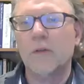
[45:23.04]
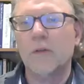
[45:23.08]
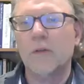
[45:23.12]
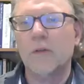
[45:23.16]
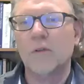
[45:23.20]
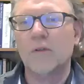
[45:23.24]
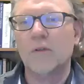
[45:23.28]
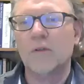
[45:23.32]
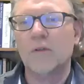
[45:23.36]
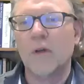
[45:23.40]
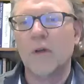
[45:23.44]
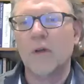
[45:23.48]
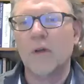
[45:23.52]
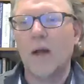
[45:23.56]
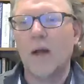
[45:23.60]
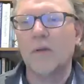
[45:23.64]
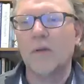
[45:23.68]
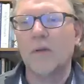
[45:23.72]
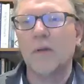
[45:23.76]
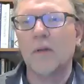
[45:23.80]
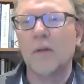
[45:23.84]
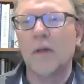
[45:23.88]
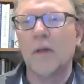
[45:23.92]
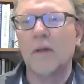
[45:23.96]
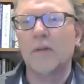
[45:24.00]
drops
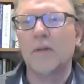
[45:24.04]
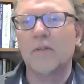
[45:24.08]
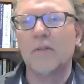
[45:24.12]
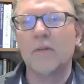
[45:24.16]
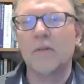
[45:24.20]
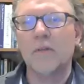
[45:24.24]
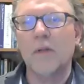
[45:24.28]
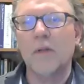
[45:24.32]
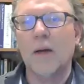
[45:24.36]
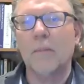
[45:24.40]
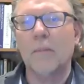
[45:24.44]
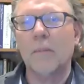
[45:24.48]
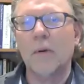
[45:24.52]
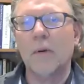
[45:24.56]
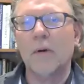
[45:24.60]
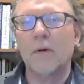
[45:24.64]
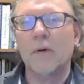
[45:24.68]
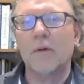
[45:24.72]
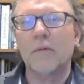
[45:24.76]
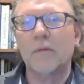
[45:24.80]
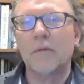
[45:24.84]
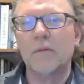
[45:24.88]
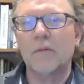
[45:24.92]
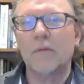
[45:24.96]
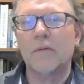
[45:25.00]
in
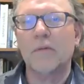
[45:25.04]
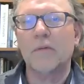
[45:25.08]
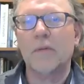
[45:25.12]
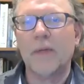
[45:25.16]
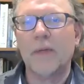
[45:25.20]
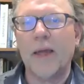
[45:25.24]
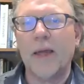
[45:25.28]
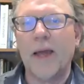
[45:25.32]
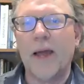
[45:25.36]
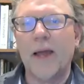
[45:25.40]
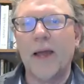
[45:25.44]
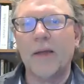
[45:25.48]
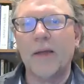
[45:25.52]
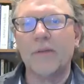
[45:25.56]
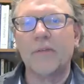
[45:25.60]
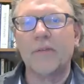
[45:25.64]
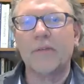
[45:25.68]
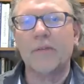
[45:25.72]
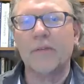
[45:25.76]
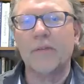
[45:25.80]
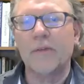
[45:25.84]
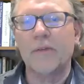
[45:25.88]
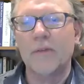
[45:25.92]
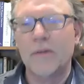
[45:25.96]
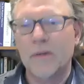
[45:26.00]
lumber,
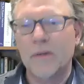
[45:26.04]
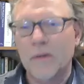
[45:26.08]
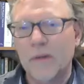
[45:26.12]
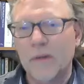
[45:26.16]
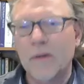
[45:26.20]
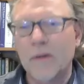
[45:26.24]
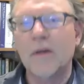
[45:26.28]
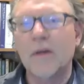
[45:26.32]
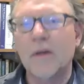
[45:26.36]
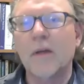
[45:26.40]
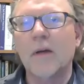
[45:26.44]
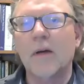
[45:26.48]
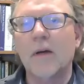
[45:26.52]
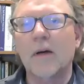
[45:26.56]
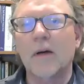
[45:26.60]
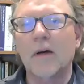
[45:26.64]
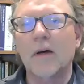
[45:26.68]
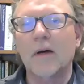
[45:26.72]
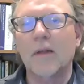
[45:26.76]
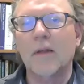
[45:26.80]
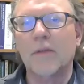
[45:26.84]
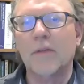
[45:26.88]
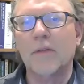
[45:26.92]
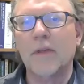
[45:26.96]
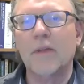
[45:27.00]
gas,
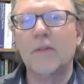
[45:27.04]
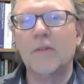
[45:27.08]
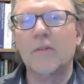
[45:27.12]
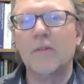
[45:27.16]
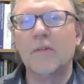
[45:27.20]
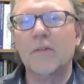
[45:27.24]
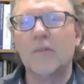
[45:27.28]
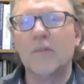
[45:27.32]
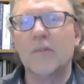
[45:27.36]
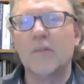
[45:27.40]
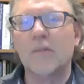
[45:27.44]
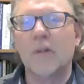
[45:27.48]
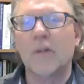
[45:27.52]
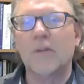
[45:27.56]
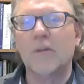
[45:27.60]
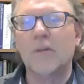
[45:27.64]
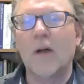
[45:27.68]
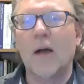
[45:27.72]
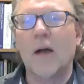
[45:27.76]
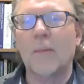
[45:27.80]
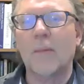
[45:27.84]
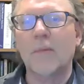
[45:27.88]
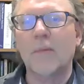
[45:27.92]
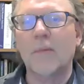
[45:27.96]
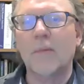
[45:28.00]
things are starting to
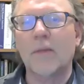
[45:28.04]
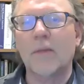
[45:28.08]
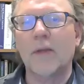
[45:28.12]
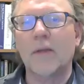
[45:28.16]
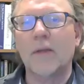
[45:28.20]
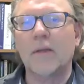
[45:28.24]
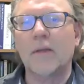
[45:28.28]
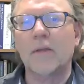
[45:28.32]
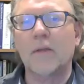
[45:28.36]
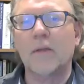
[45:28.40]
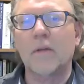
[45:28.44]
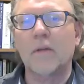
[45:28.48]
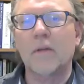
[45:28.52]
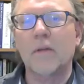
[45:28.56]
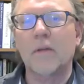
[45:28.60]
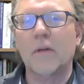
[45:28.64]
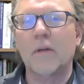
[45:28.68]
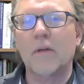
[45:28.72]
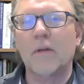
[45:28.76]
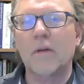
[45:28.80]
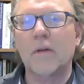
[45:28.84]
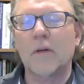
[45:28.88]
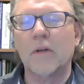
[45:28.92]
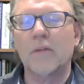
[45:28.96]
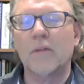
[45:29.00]
drop. So I think
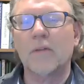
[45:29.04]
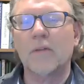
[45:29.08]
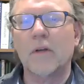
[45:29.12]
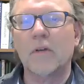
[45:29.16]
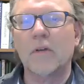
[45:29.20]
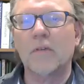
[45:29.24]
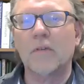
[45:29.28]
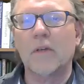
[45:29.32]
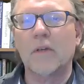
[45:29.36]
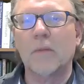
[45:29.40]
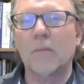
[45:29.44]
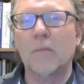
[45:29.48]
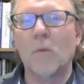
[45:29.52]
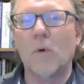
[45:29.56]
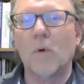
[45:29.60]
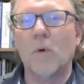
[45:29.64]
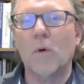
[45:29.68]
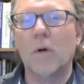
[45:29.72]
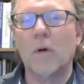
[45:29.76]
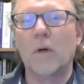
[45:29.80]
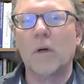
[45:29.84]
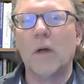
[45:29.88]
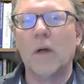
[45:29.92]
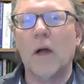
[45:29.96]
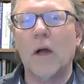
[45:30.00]
you're going to start seeing
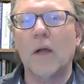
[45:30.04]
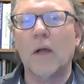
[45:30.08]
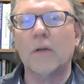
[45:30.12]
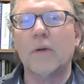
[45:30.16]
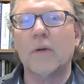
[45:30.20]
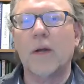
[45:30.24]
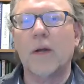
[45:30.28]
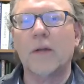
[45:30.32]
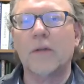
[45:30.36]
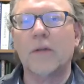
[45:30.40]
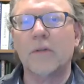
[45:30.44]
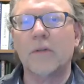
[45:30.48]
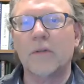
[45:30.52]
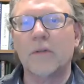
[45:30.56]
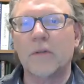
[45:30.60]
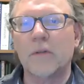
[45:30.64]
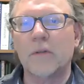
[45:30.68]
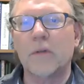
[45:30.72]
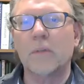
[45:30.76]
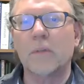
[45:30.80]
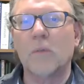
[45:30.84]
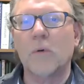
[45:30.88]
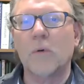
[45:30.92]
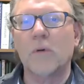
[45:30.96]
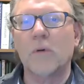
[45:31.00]
more contractors
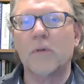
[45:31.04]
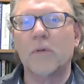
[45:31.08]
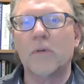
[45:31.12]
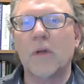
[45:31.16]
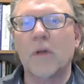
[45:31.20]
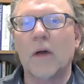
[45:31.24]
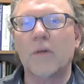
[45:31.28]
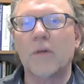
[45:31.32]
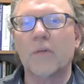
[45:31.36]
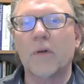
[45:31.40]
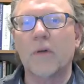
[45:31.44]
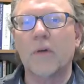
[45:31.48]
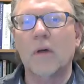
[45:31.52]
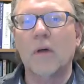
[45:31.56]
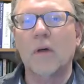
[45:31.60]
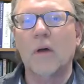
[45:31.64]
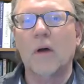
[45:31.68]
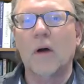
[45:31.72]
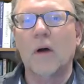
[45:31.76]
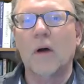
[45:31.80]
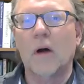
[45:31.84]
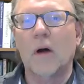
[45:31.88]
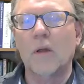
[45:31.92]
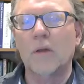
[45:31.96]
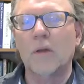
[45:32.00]
doing more stuff.
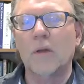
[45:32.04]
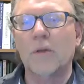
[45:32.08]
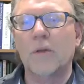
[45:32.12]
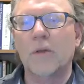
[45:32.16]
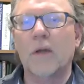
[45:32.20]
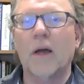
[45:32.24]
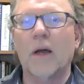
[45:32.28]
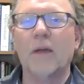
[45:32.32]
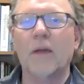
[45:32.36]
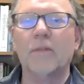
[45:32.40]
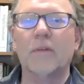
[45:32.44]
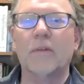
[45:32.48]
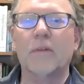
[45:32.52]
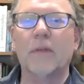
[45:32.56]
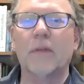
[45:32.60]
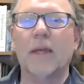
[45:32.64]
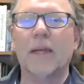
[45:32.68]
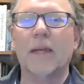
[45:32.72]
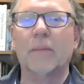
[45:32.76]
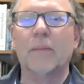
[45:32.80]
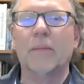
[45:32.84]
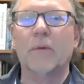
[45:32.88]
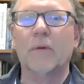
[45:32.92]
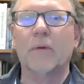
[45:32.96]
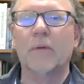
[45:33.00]
Although the cost of
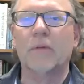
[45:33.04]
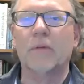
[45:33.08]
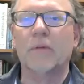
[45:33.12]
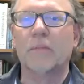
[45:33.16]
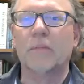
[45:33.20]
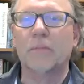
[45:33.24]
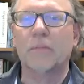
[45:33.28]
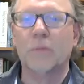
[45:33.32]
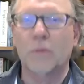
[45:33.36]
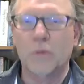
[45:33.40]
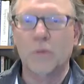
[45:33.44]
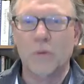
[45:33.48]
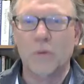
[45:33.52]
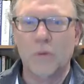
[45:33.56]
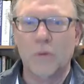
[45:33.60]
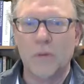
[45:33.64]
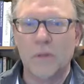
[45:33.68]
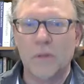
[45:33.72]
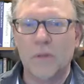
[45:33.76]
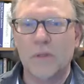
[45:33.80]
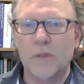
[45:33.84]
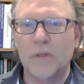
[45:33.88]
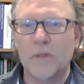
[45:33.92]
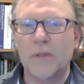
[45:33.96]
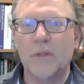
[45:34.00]
labor is
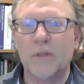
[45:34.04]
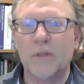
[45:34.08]
brutal, and